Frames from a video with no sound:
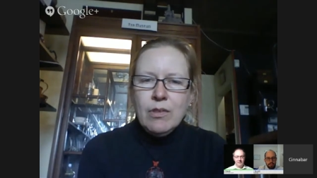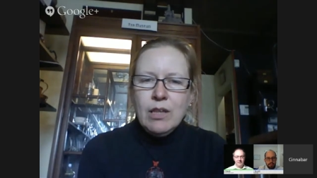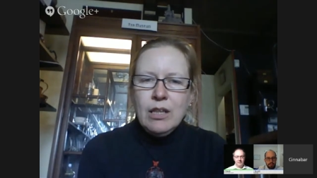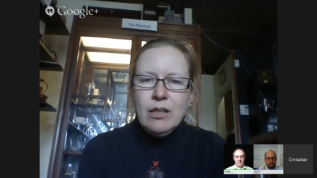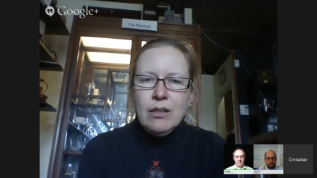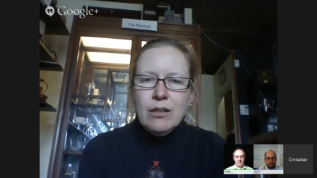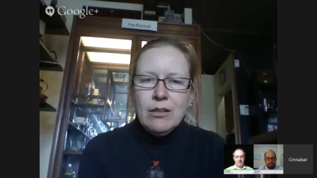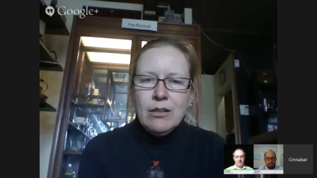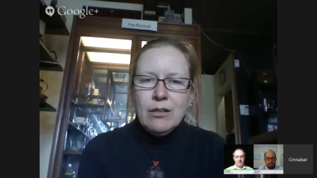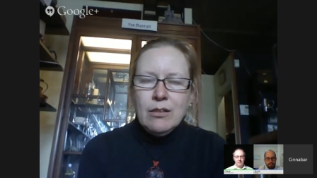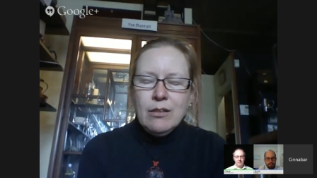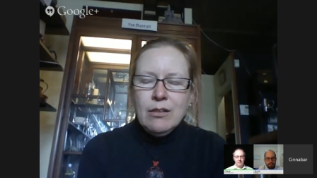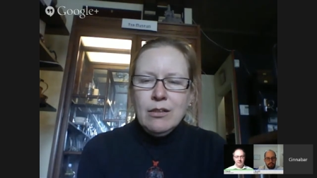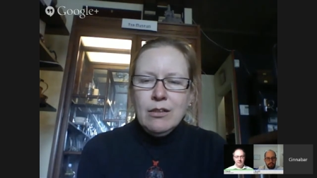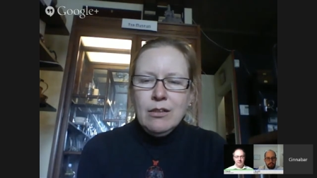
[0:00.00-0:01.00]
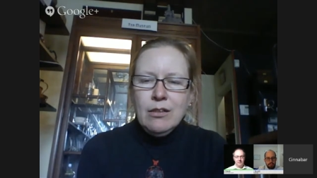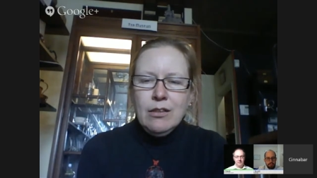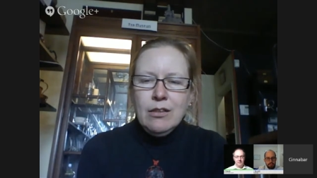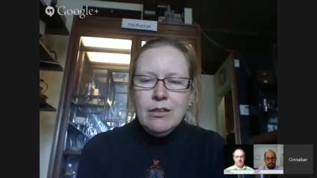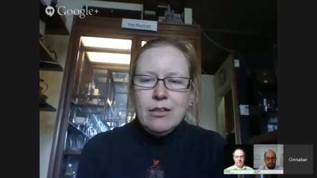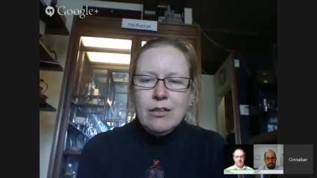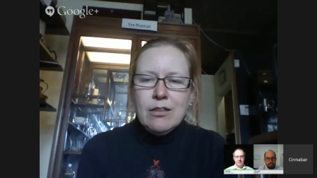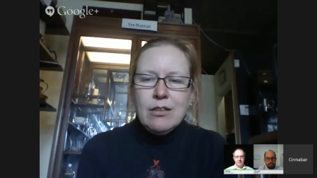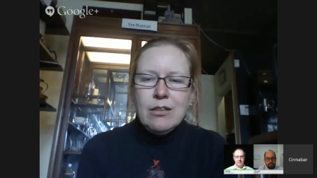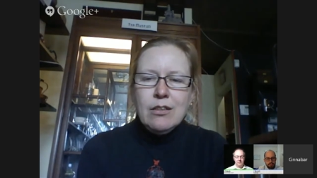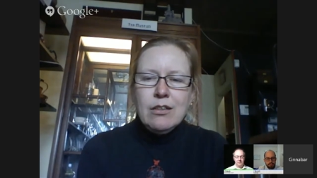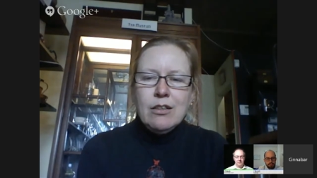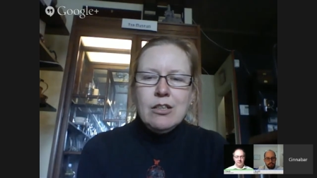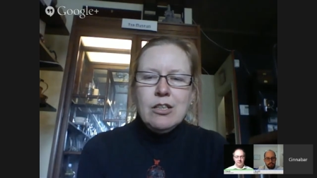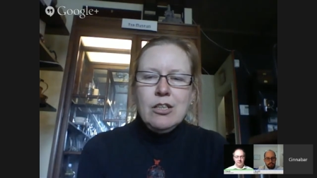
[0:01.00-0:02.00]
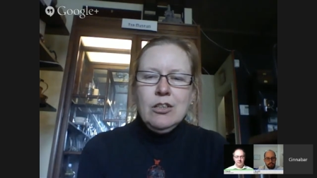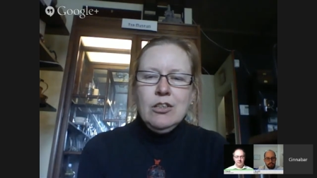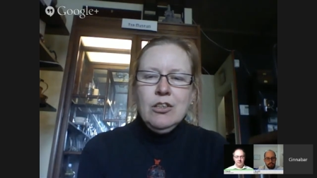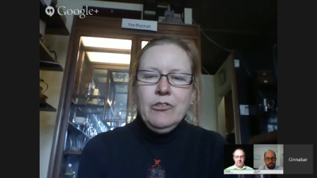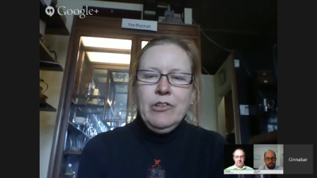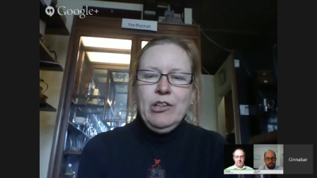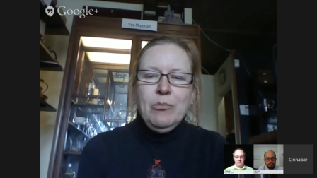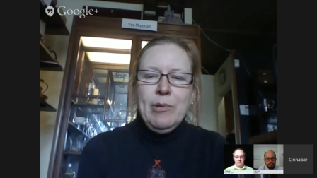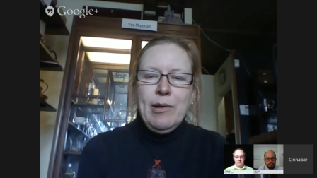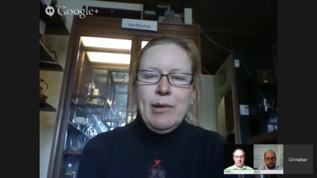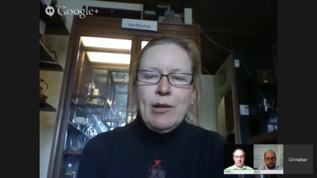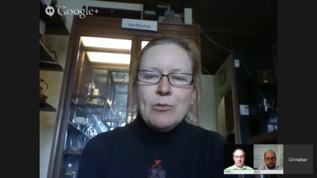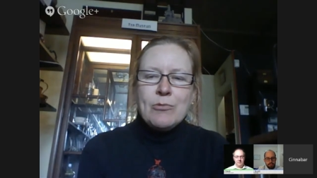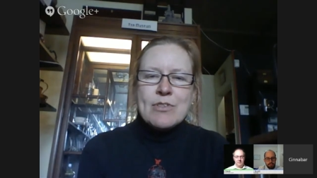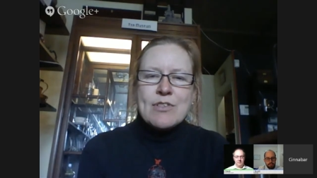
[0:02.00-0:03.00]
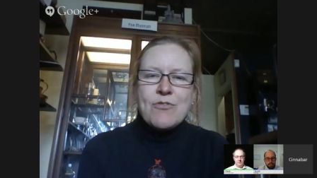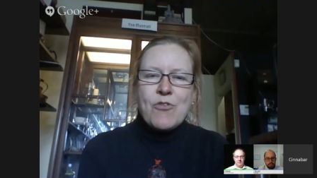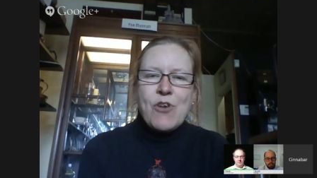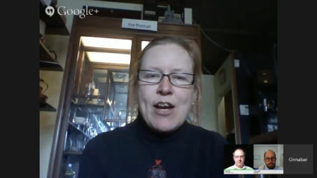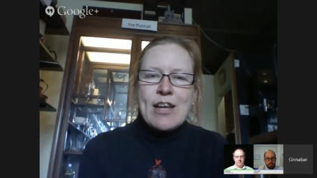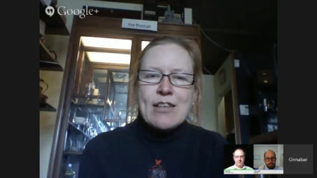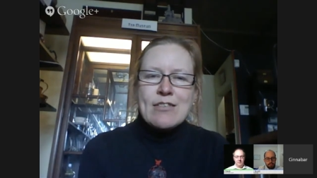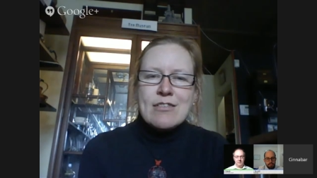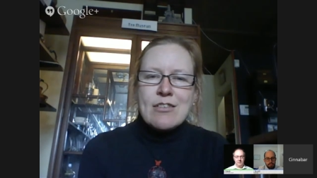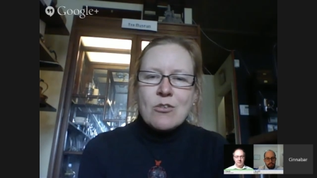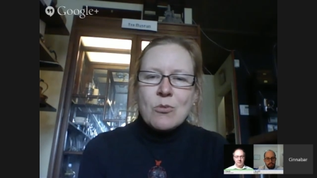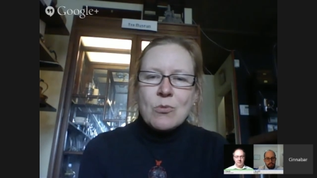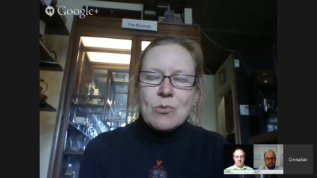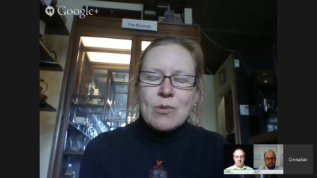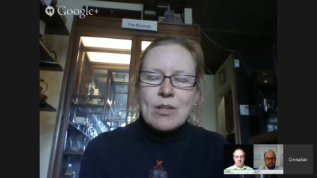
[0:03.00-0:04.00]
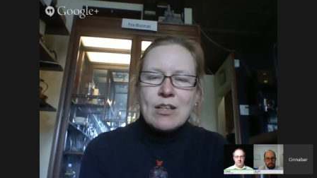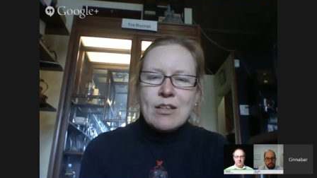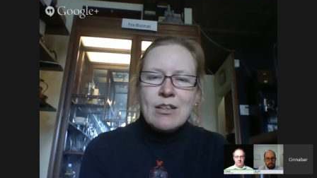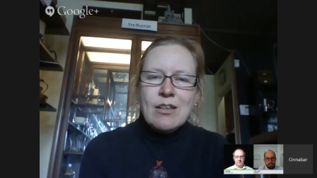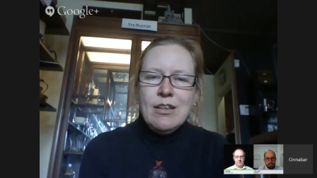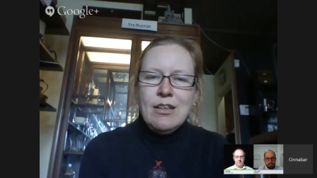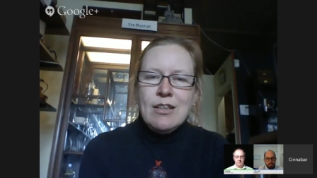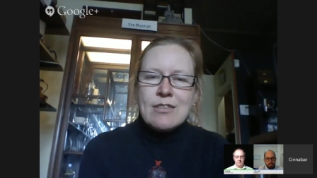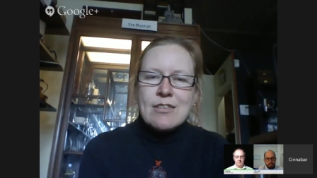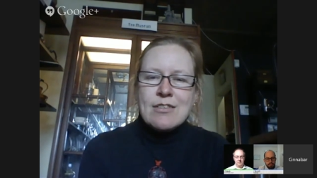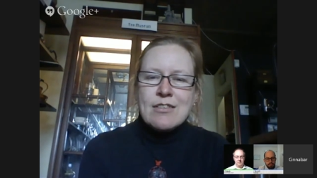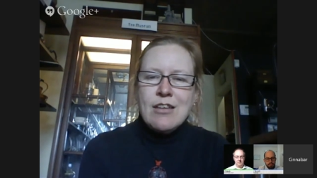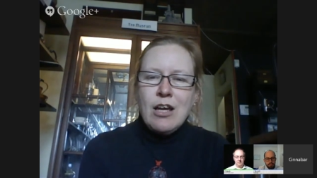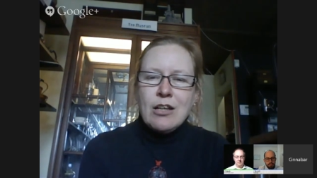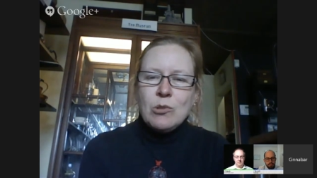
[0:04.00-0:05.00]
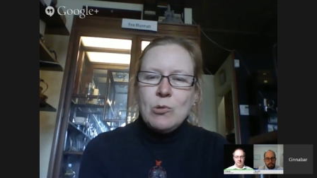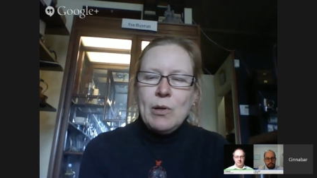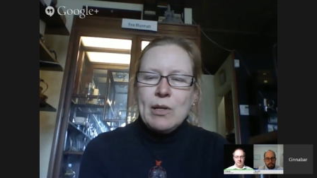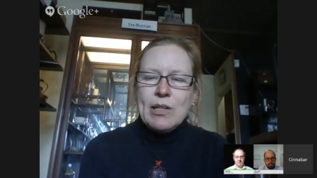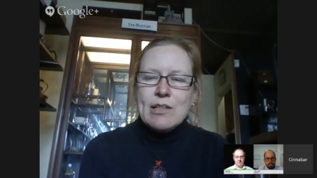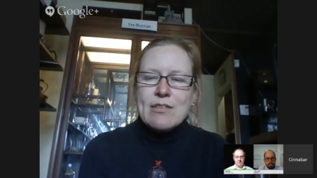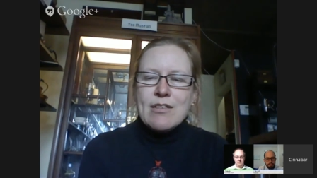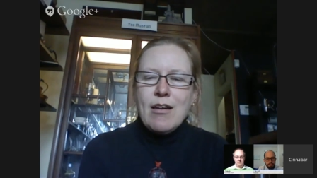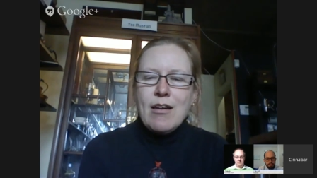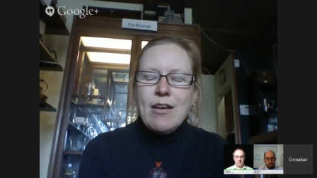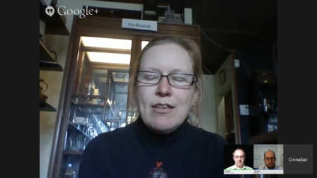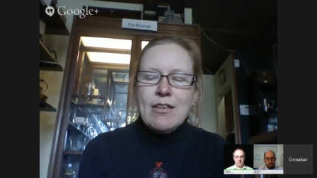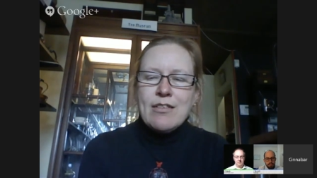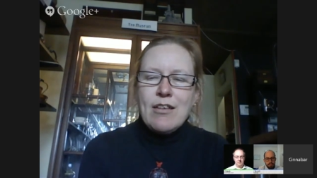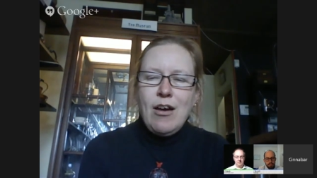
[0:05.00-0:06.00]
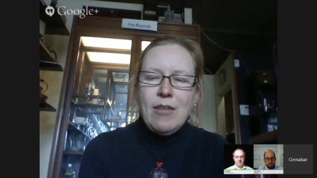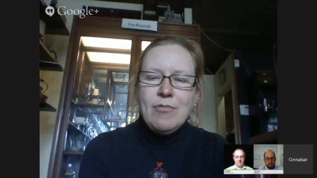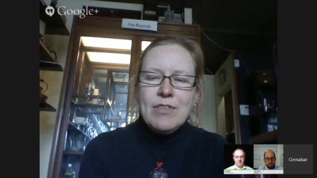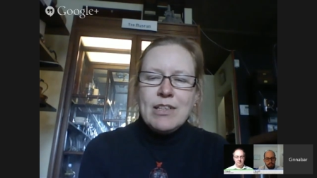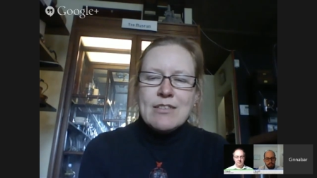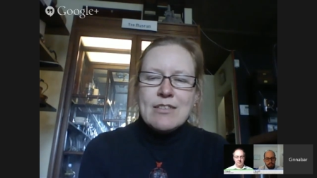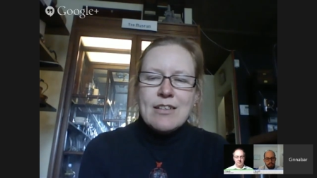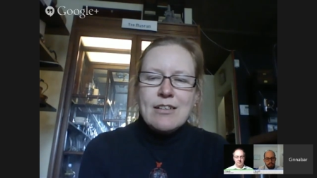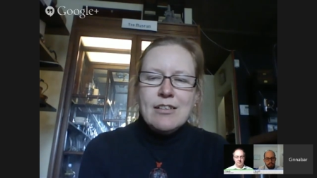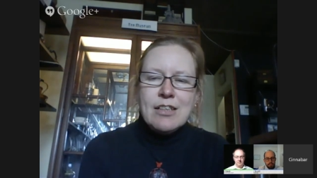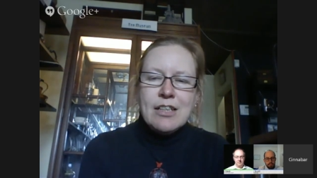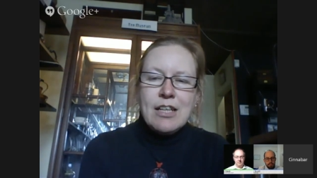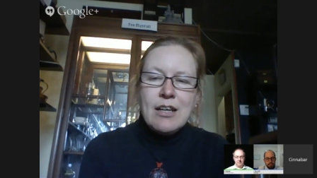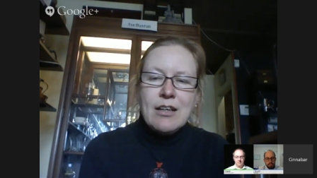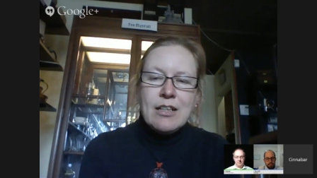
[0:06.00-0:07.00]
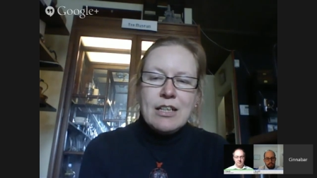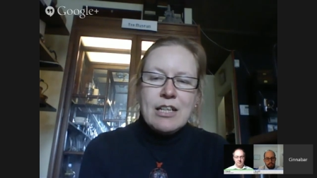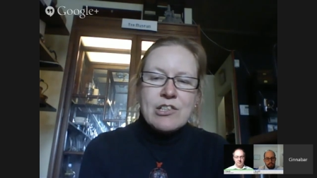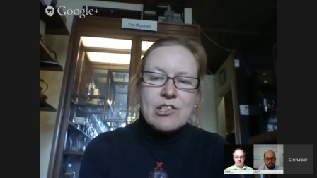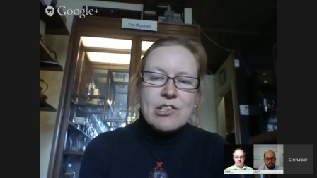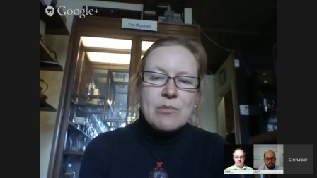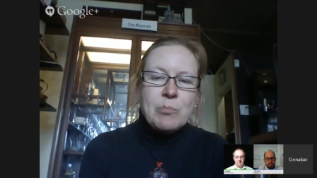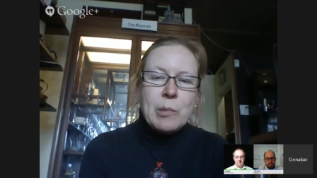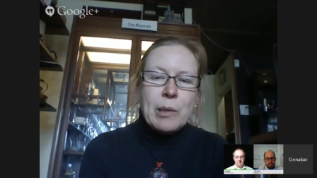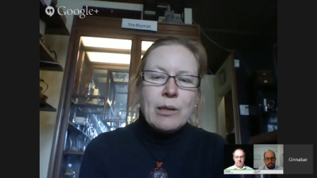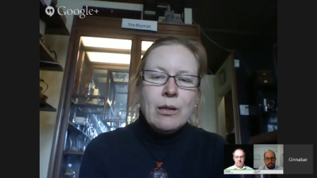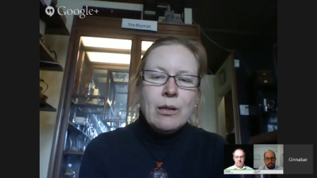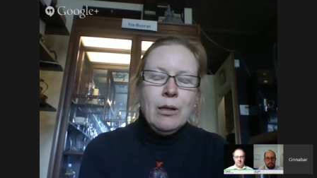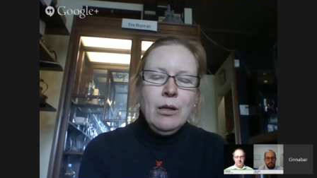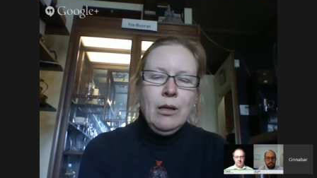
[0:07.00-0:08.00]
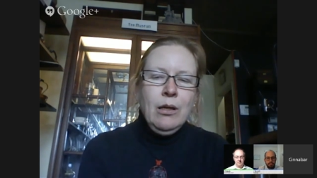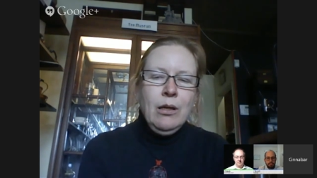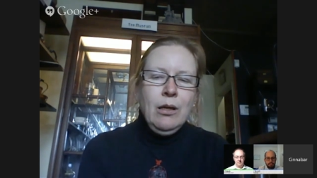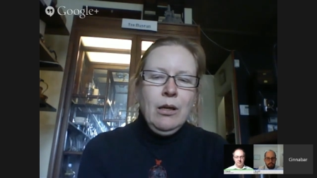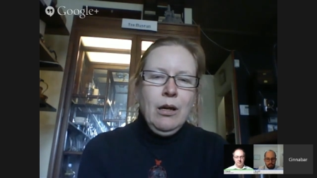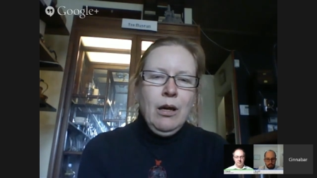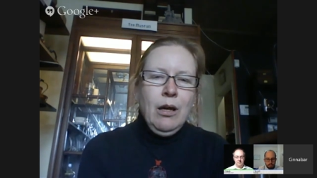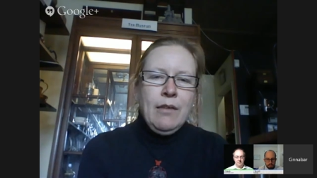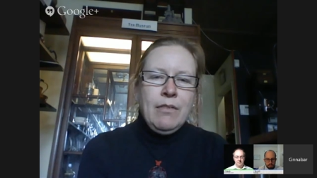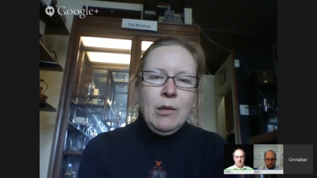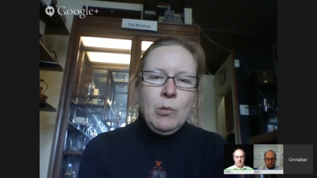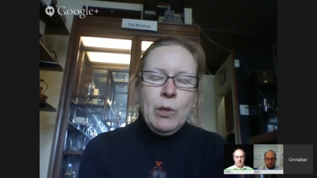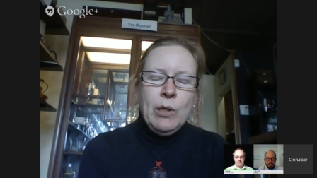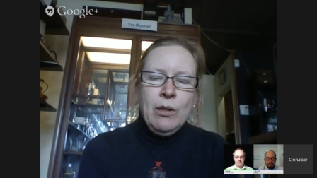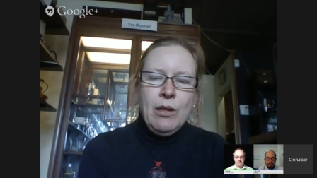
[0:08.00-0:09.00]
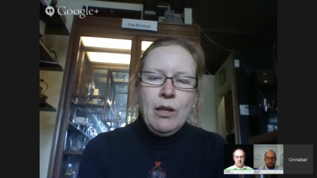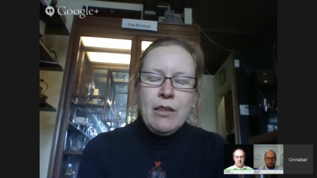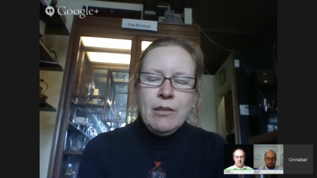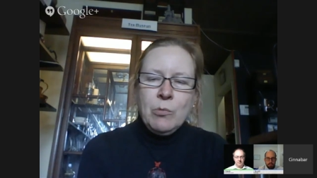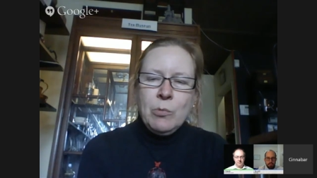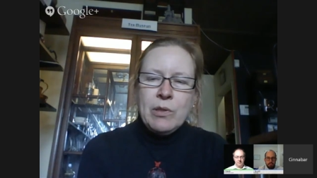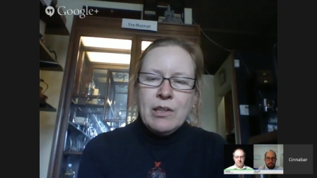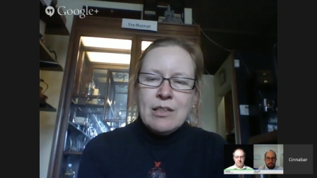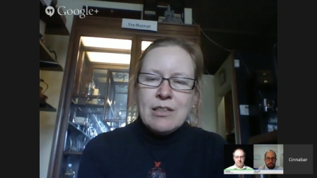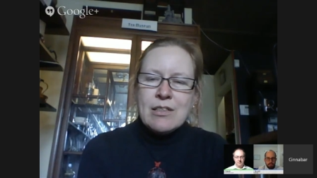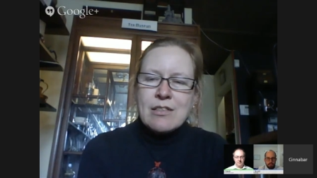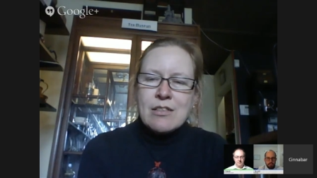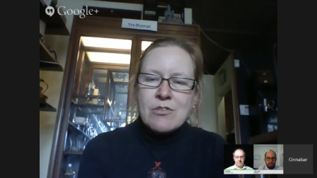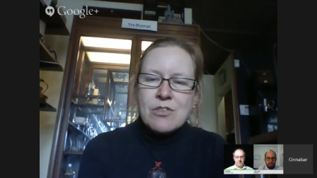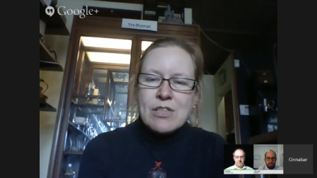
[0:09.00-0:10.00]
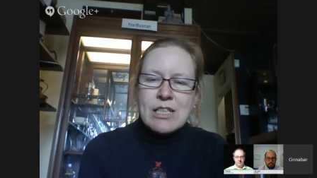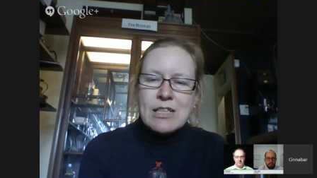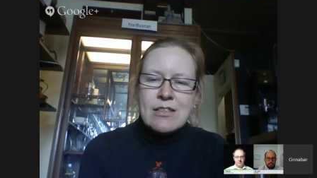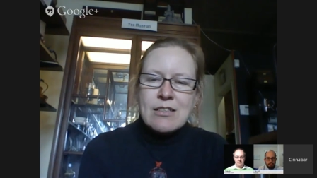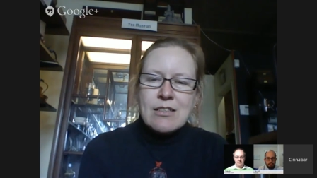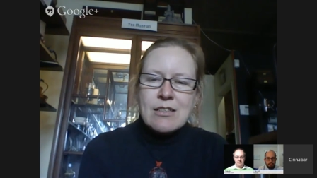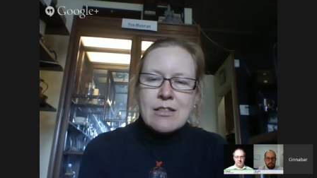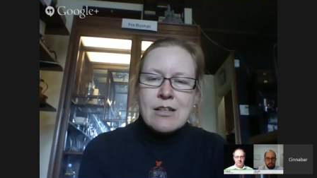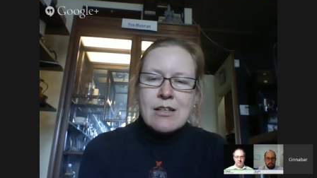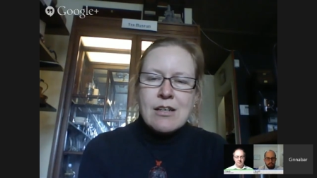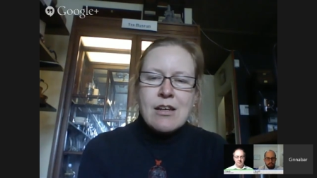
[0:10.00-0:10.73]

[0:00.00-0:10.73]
the colonial power was France, so it's not quite as obvious a connection. But I think one thing that's interesting is that